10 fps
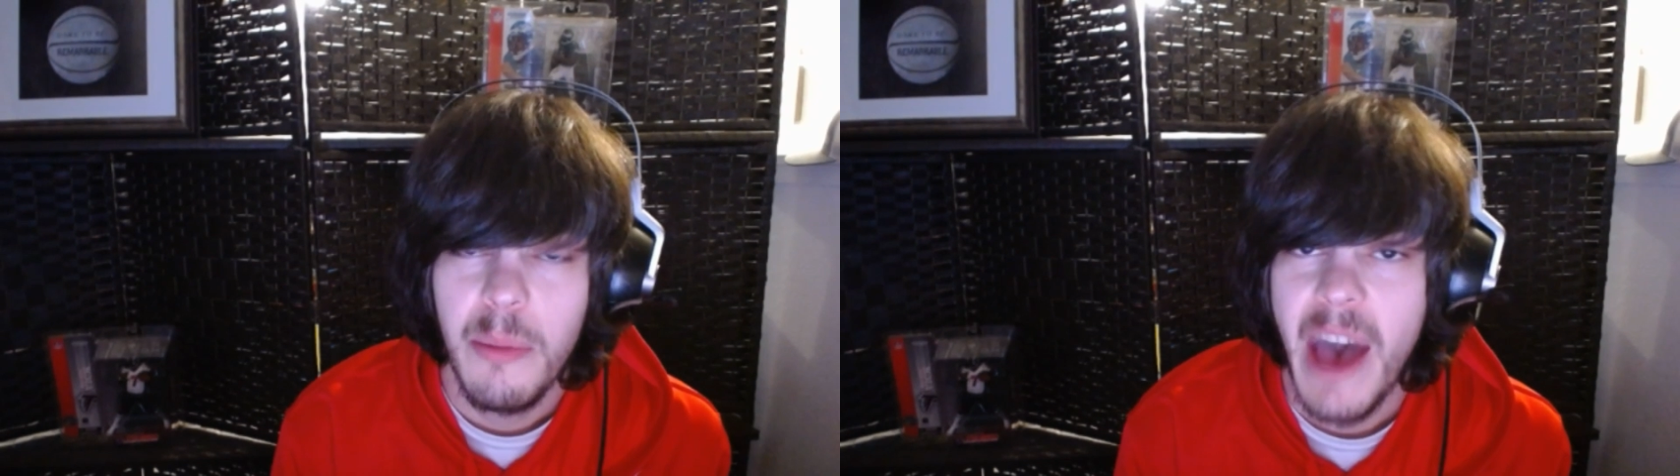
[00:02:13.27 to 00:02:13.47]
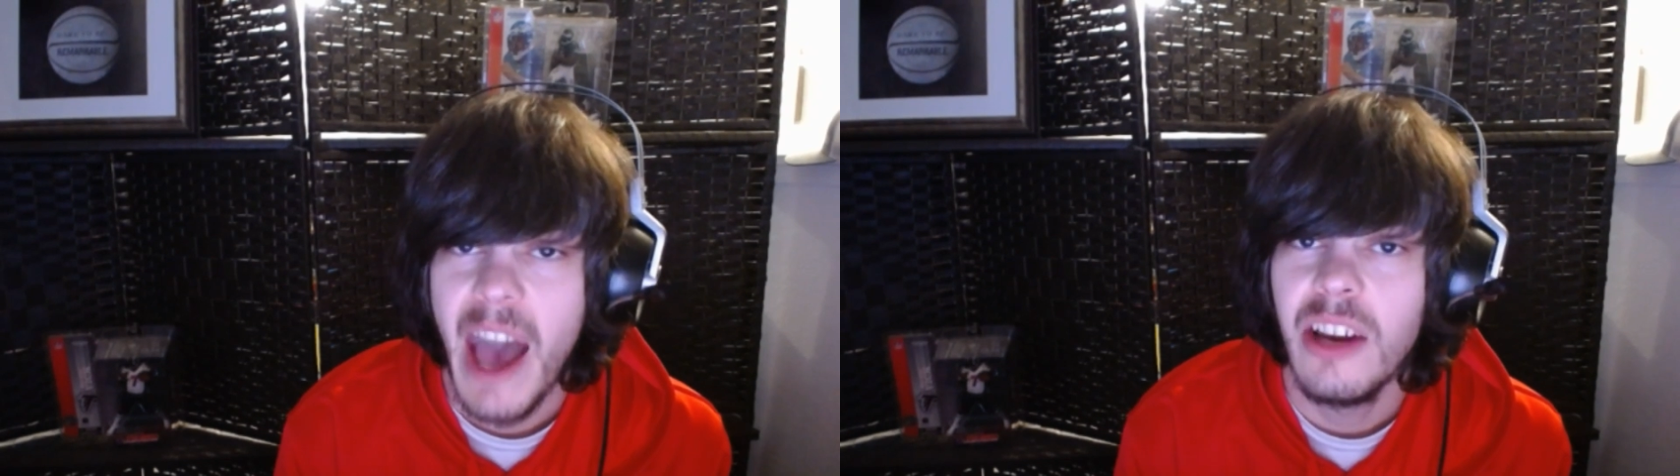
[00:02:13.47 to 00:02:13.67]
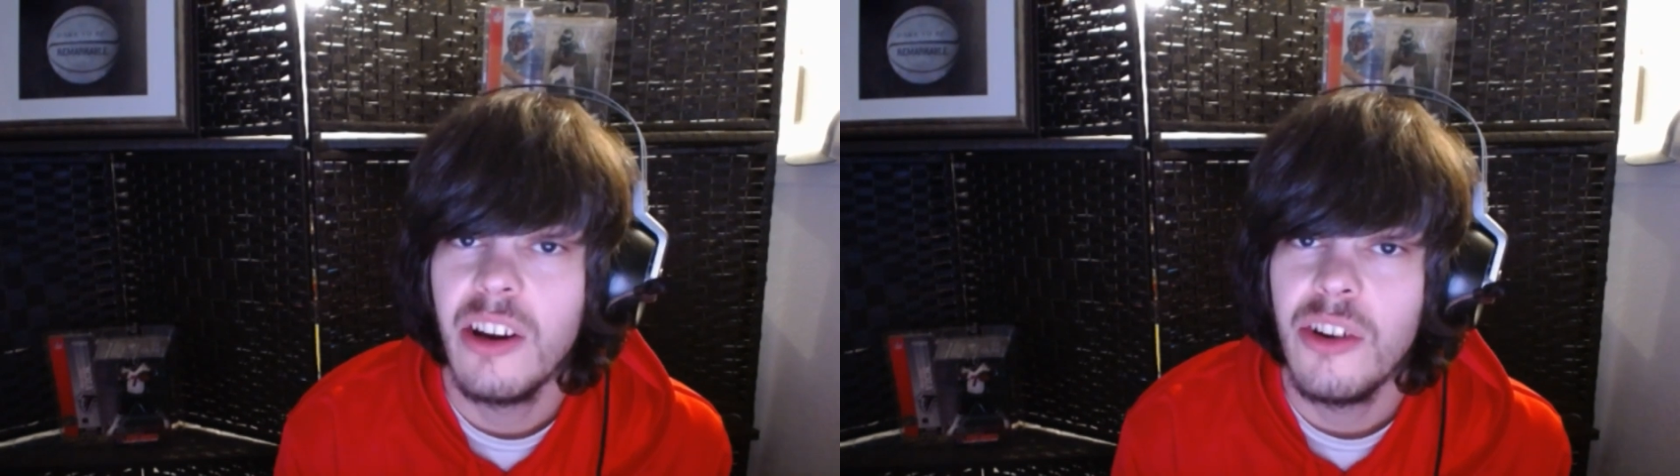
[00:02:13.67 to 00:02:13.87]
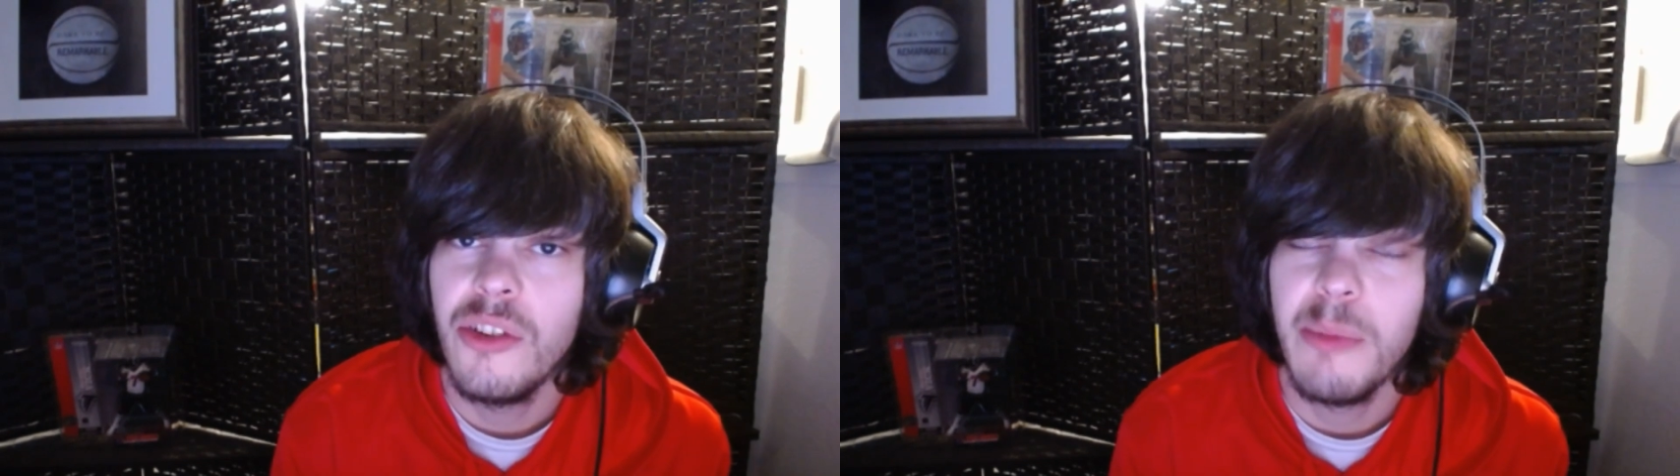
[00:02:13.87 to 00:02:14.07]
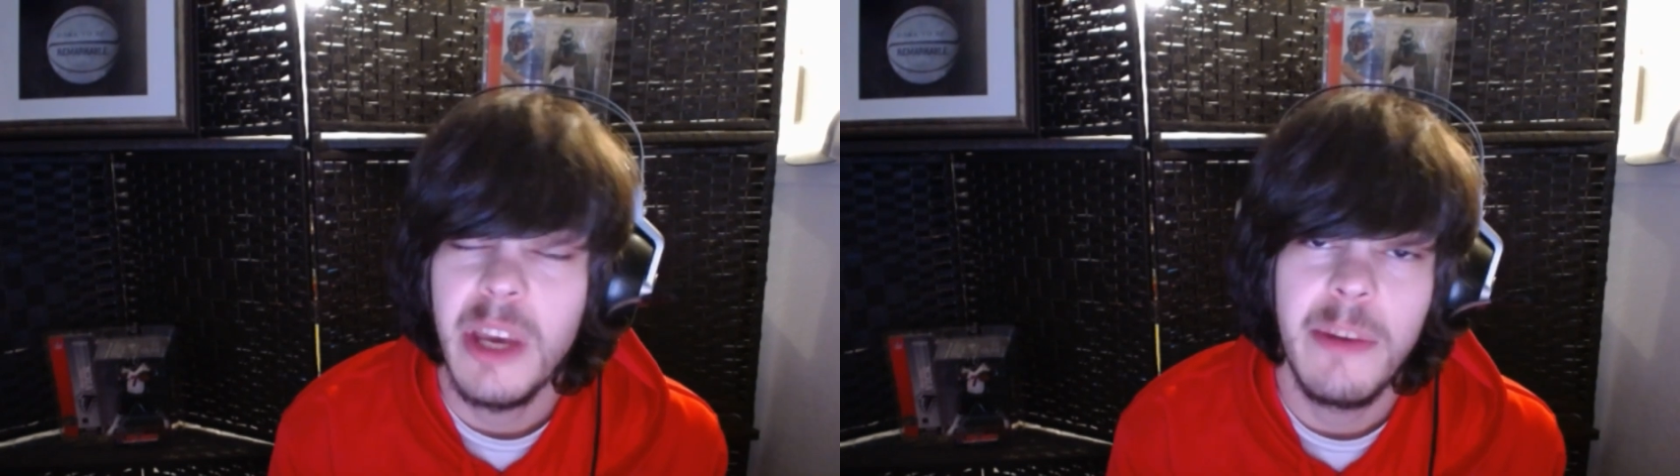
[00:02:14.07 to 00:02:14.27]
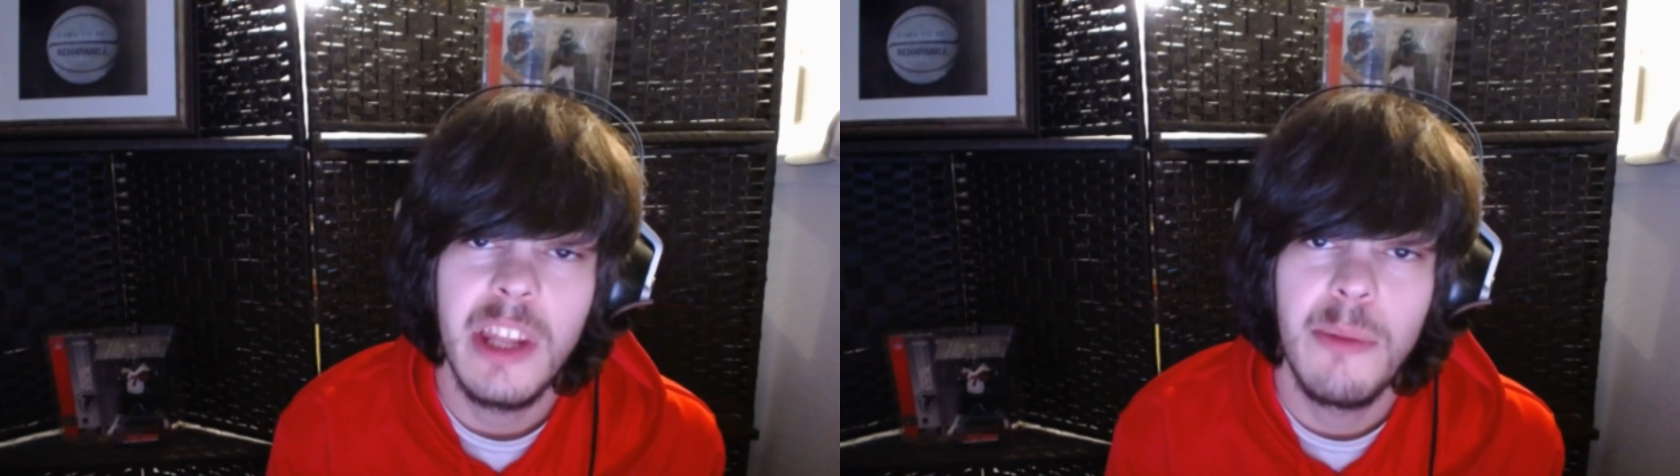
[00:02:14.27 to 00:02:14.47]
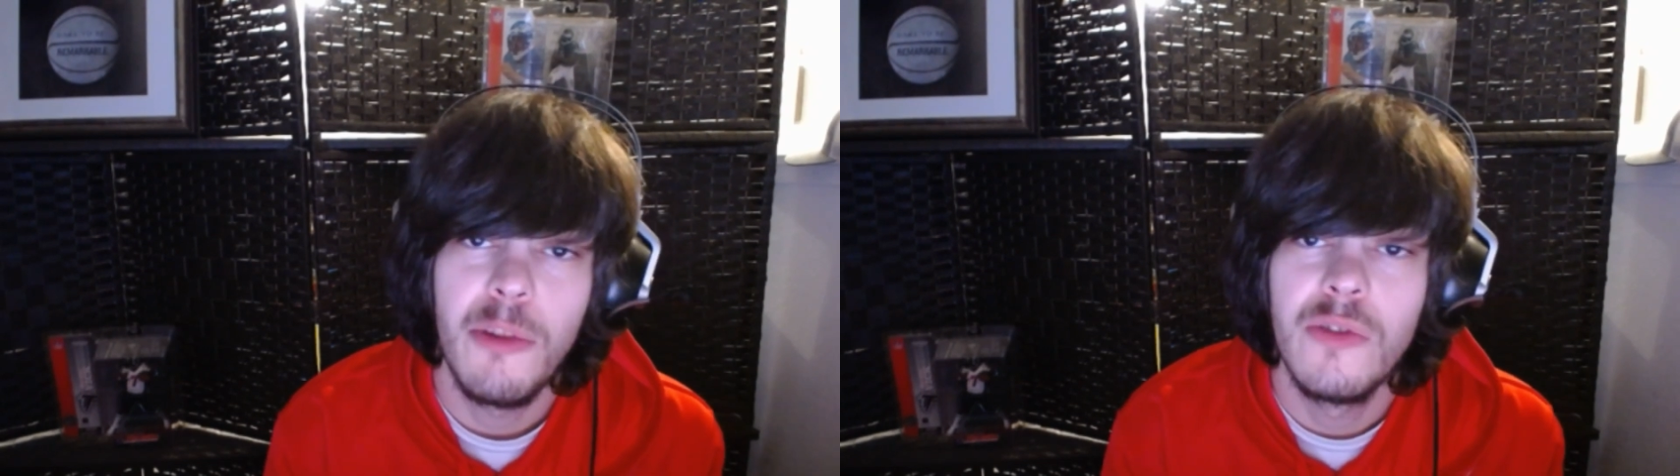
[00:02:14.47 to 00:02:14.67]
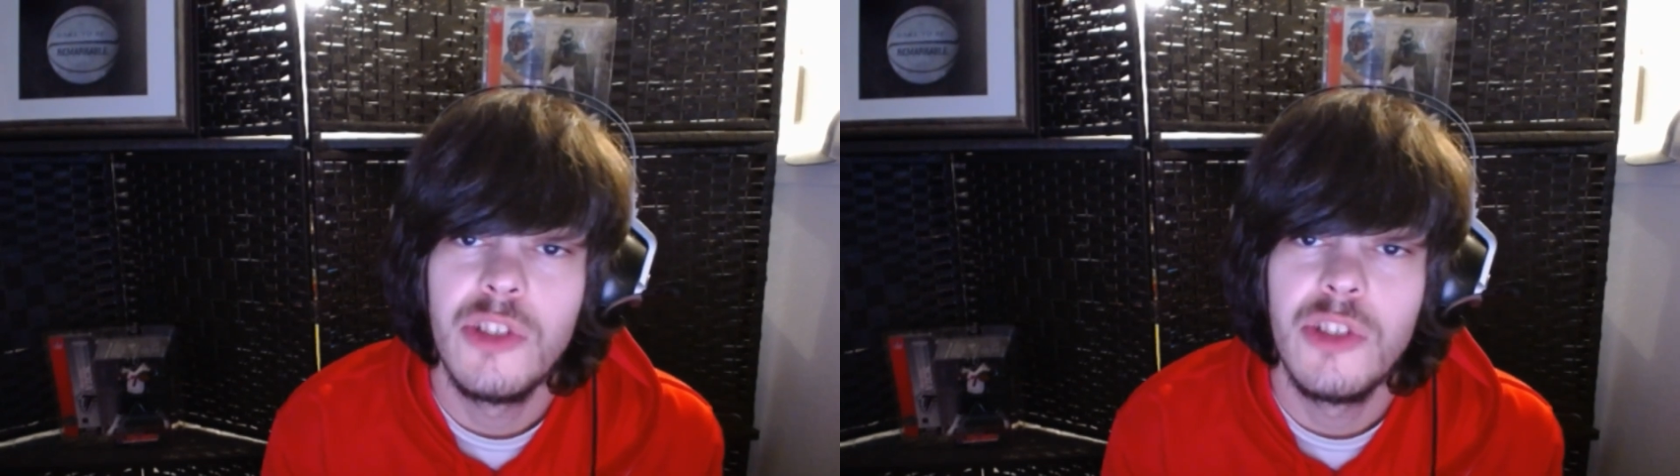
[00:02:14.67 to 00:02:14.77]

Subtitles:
Packers, maybe they move